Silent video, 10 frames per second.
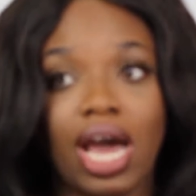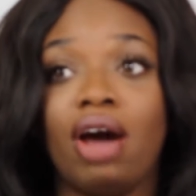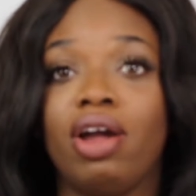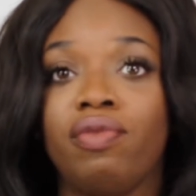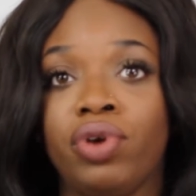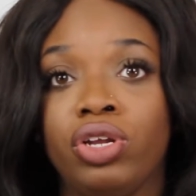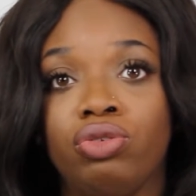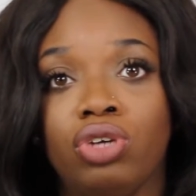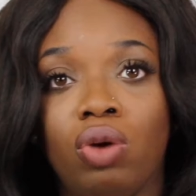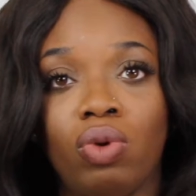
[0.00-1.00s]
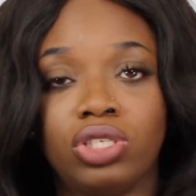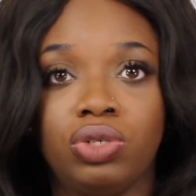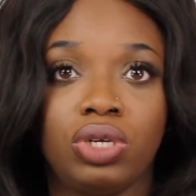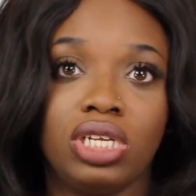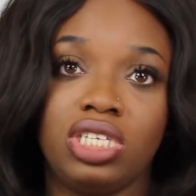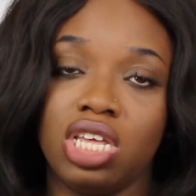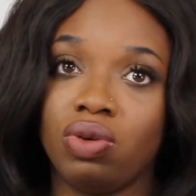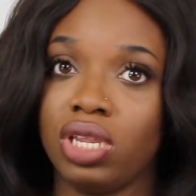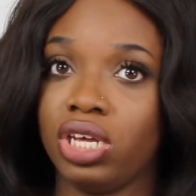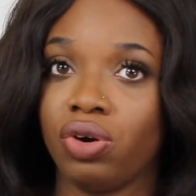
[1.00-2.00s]
However, you don't want to
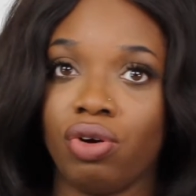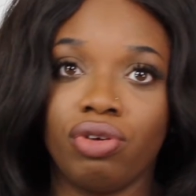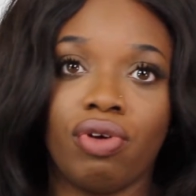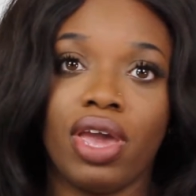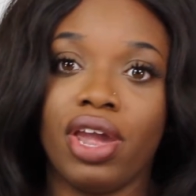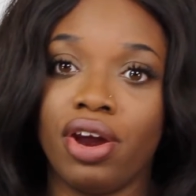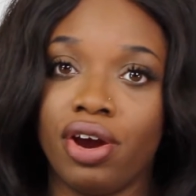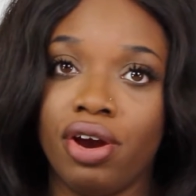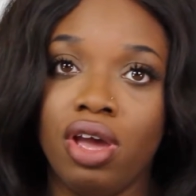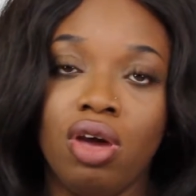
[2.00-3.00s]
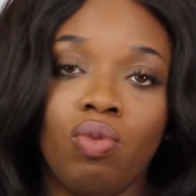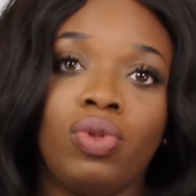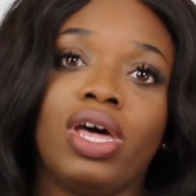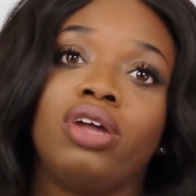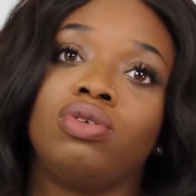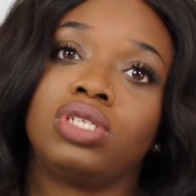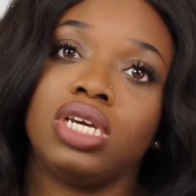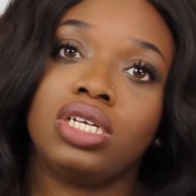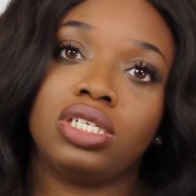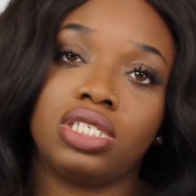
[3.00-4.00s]
continually curl your hair without
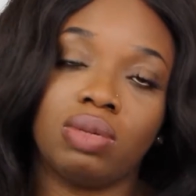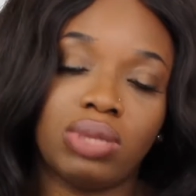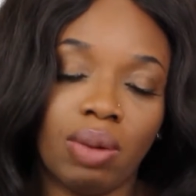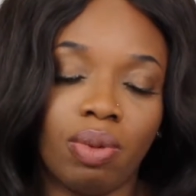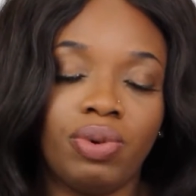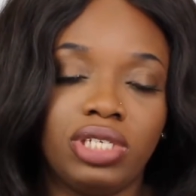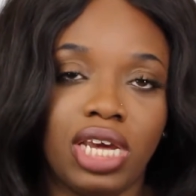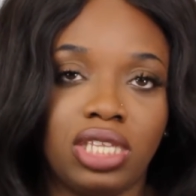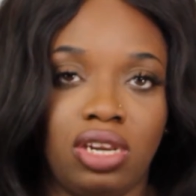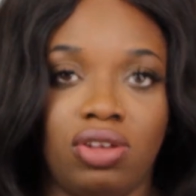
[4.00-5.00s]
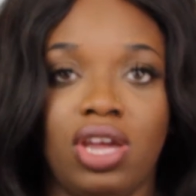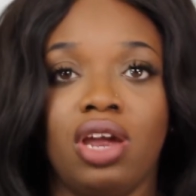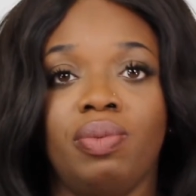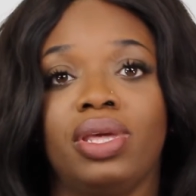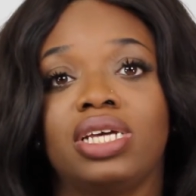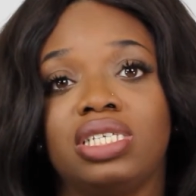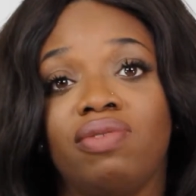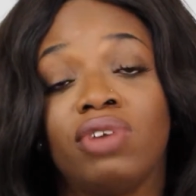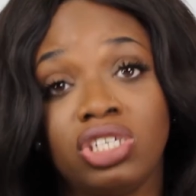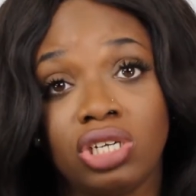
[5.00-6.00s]
using some type of protectant on your hair, because
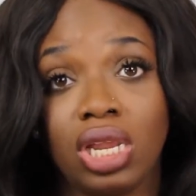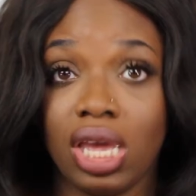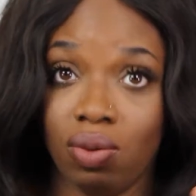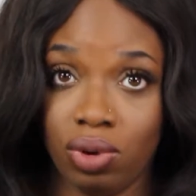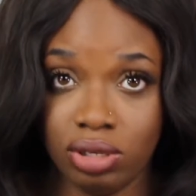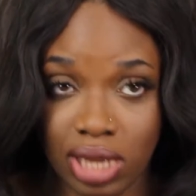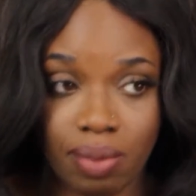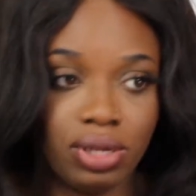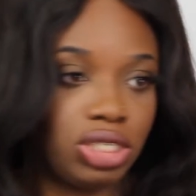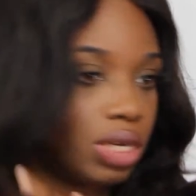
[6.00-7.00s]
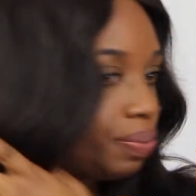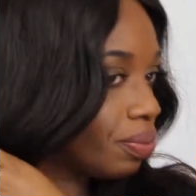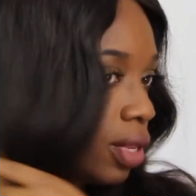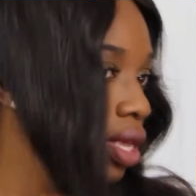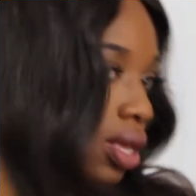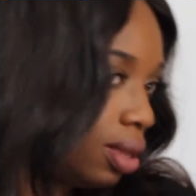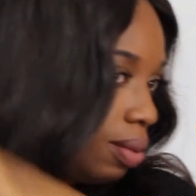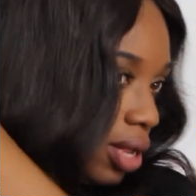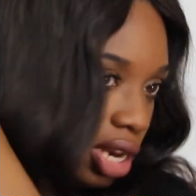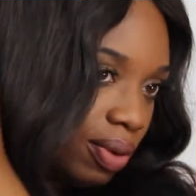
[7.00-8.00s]
eventually it will damage it.
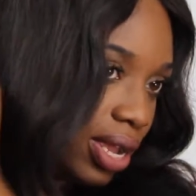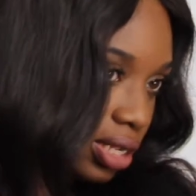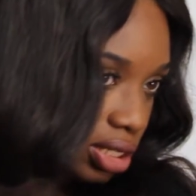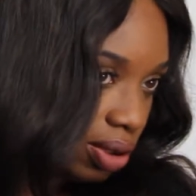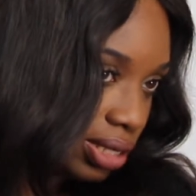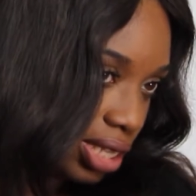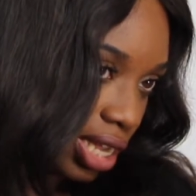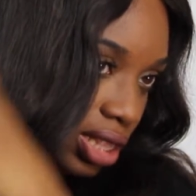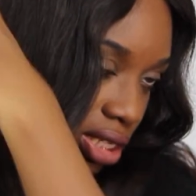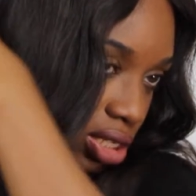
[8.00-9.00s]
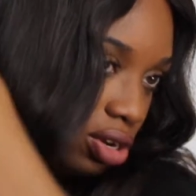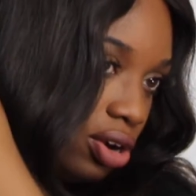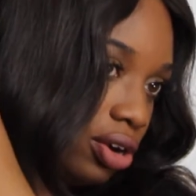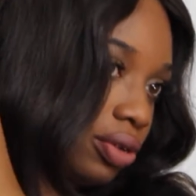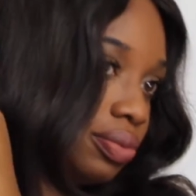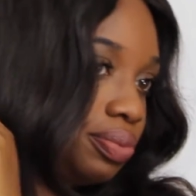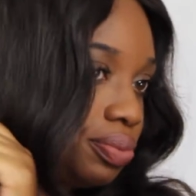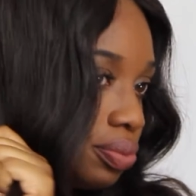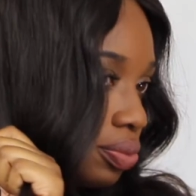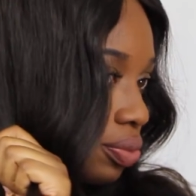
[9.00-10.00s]
Anyway, so I take this curl
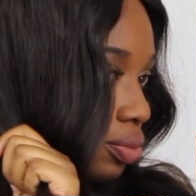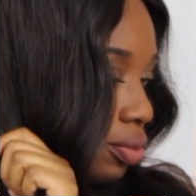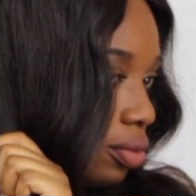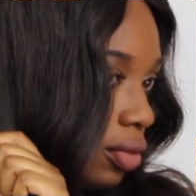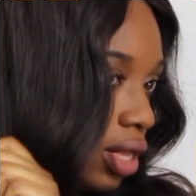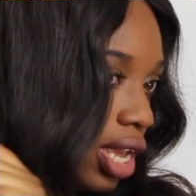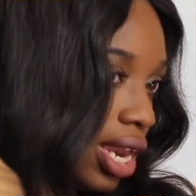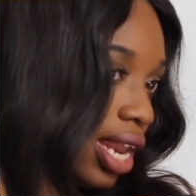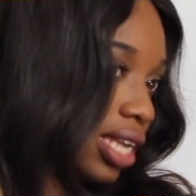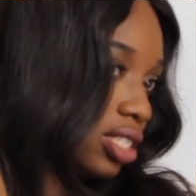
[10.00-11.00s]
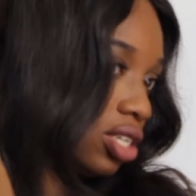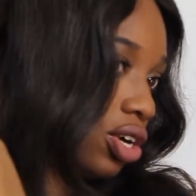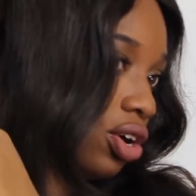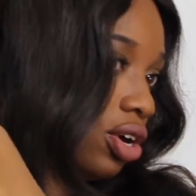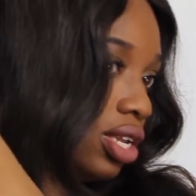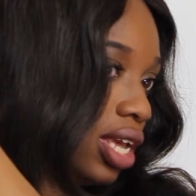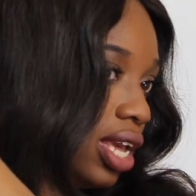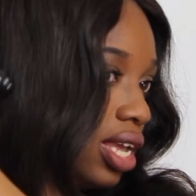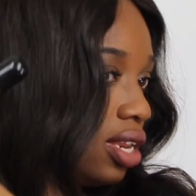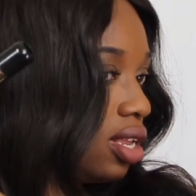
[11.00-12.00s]
and I like to curl
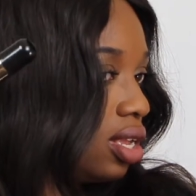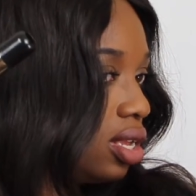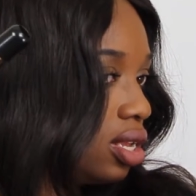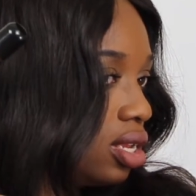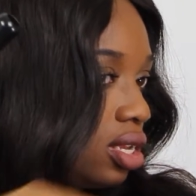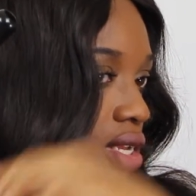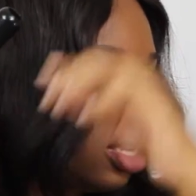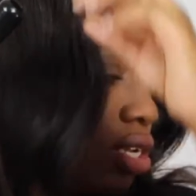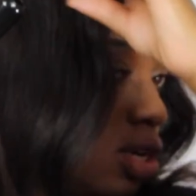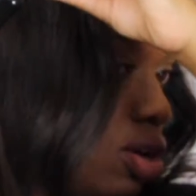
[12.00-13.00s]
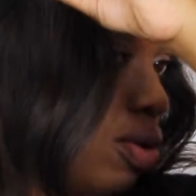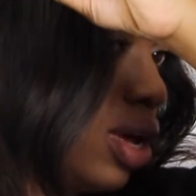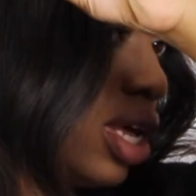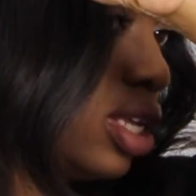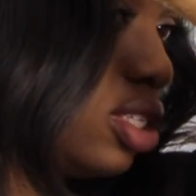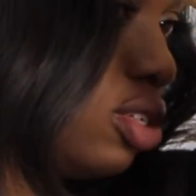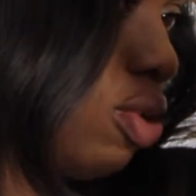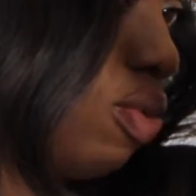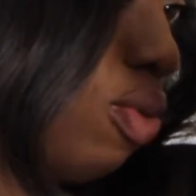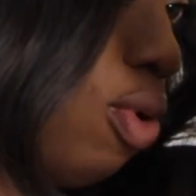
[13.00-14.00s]
it going
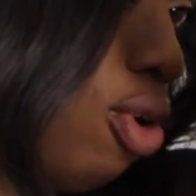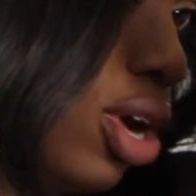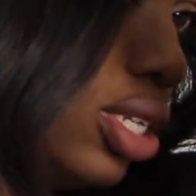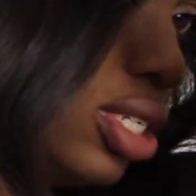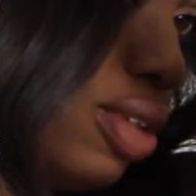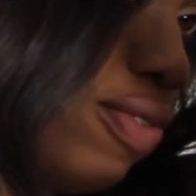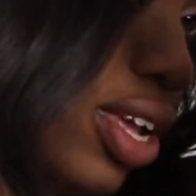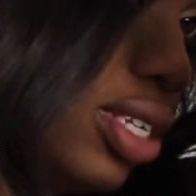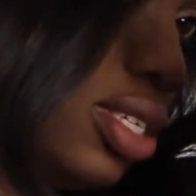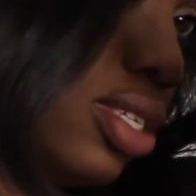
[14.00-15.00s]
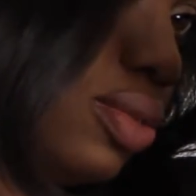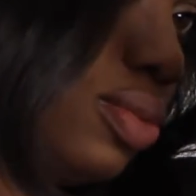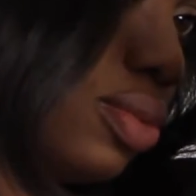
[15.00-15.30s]
towards the face.